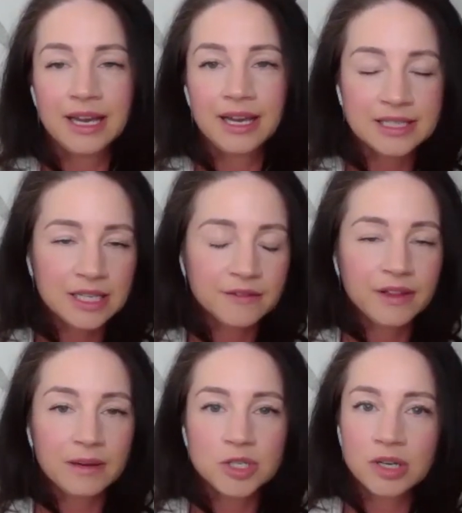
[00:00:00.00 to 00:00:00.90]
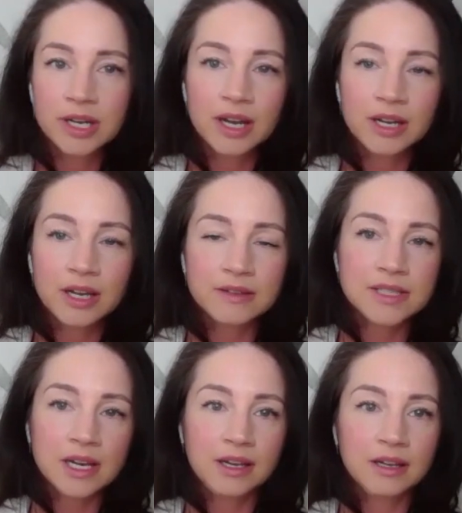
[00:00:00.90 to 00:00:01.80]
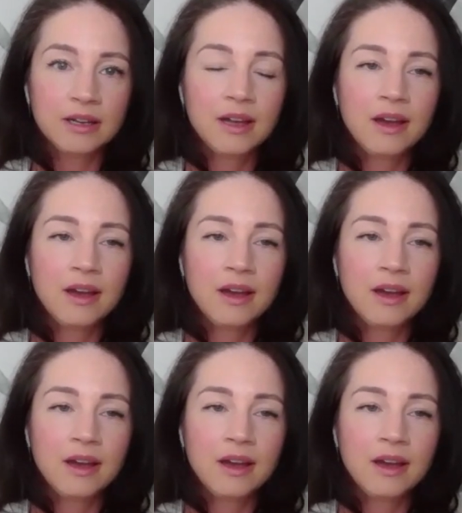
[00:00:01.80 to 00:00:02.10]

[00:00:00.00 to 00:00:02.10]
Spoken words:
anti-inflammatory kind of diet,